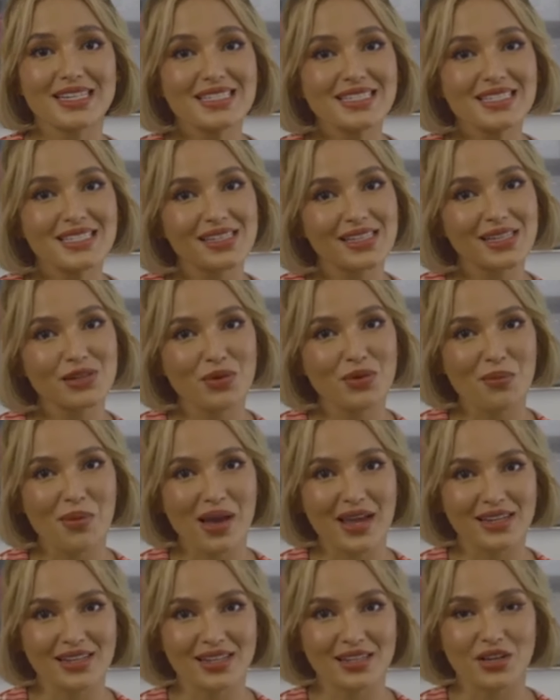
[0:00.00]
easily
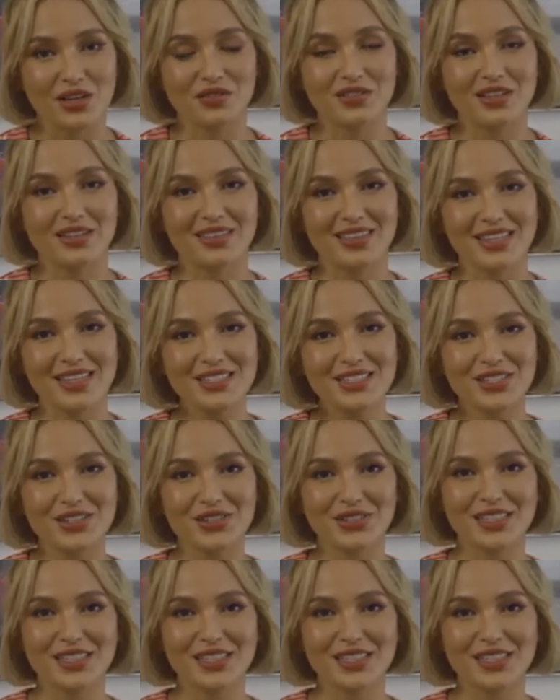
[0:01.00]
reminded of the things